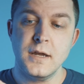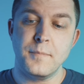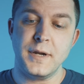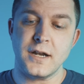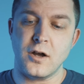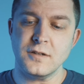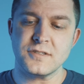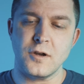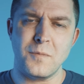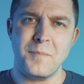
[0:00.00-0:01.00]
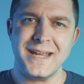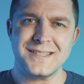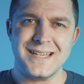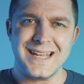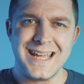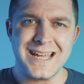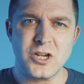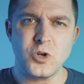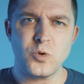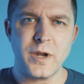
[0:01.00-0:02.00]
but also makes it
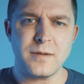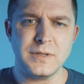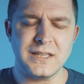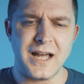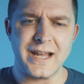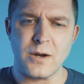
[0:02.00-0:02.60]
incredibly light.